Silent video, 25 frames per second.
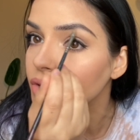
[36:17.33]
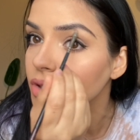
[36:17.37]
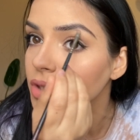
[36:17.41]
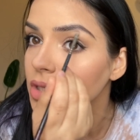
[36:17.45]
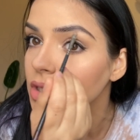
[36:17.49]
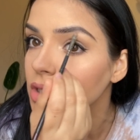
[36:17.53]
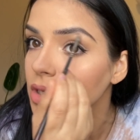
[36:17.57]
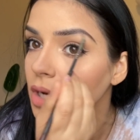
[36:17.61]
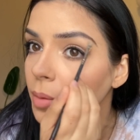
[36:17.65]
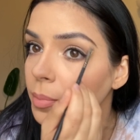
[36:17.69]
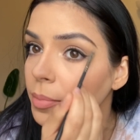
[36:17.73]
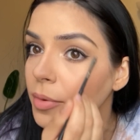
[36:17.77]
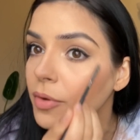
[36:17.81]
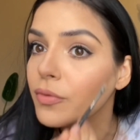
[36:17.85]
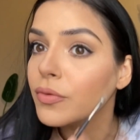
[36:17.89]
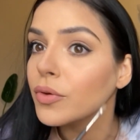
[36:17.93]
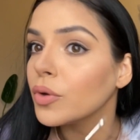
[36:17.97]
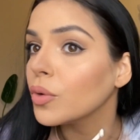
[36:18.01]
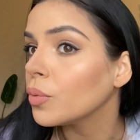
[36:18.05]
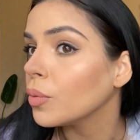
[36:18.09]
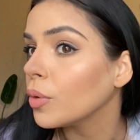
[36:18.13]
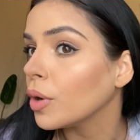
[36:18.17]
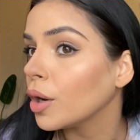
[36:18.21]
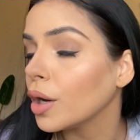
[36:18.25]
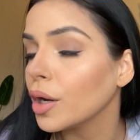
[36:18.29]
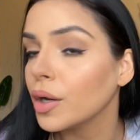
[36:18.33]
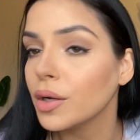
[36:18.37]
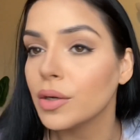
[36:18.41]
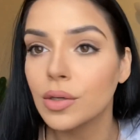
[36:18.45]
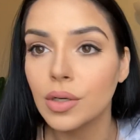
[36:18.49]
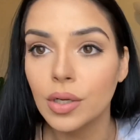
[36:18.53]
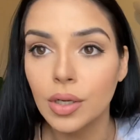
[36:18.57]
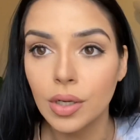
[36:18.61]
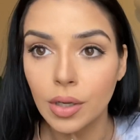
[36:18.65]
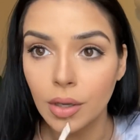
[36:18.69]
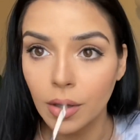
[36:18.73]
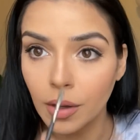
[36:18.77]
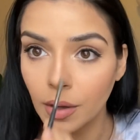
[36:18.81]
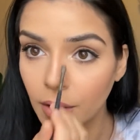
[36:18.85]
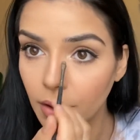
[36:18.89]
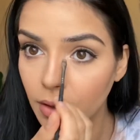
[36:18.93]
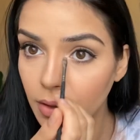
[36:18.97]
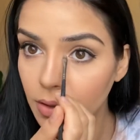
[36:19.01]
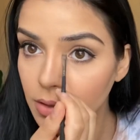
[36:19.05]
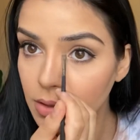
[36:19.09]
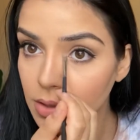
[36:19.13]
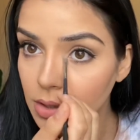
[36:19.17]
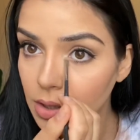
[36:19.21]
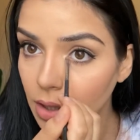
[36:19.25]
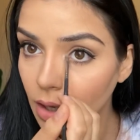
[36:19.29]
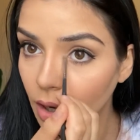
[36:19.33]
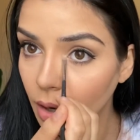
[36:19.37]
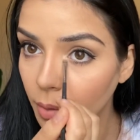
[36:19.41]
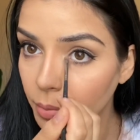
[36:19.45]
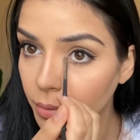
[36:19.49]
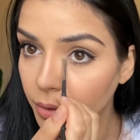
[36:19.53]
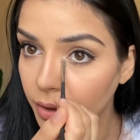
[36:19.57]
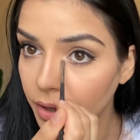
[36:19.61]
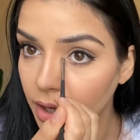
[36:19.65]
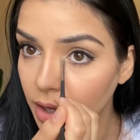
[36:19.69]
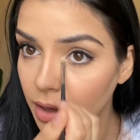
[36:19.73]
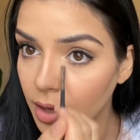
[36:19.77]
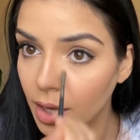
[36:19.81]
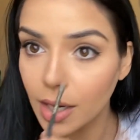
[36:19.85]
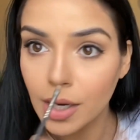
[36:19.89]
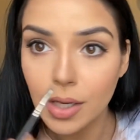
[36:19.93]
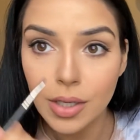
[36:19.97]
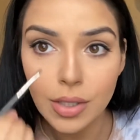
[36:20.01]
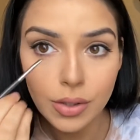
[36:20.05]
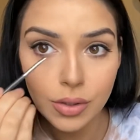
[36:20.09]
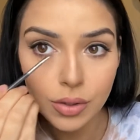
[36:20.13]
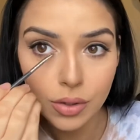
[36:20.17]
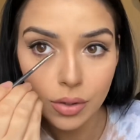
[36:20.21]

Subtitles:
step if you want. See how pretty that is?